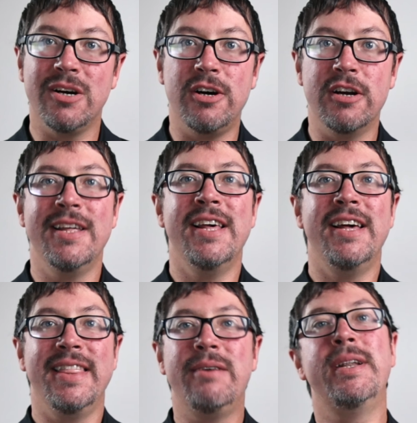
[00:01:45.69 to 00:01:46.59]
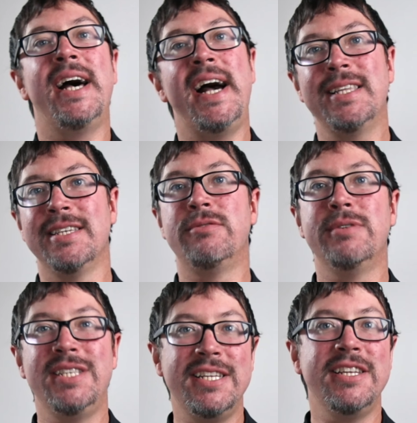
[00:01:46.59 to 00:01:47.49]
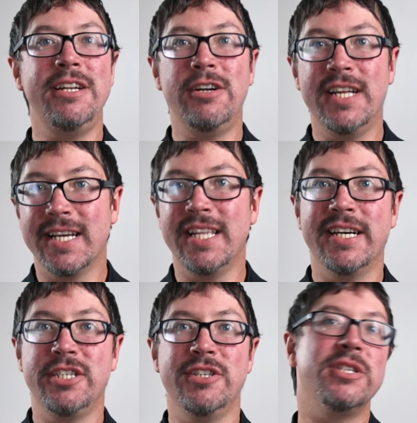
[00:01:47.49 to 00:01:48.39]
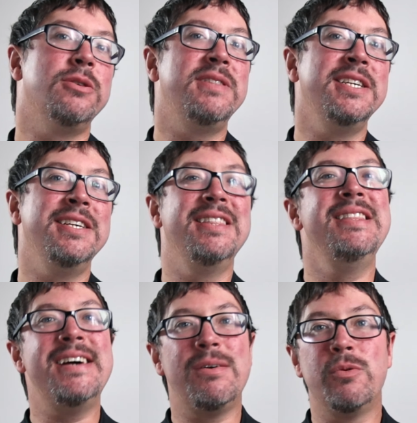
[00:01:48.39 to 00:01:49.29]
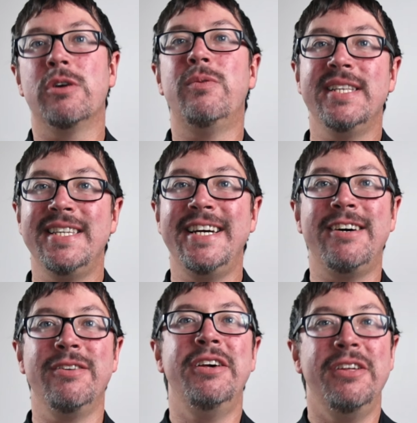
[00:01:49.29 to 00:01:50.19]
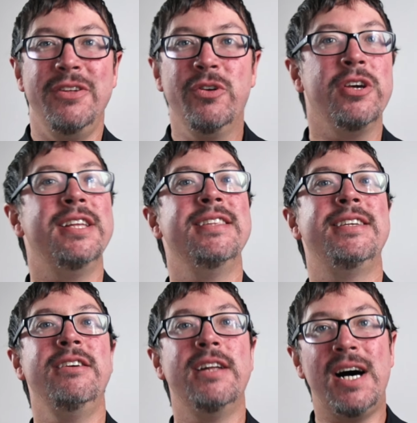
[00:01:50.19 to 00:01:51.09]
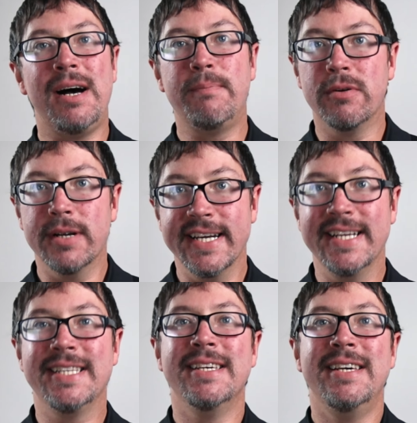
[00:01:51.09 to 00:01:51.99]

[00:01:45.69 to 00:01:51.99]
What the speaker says: card that would act as a redundant internet connection. So if the network went down, you could continue to operate.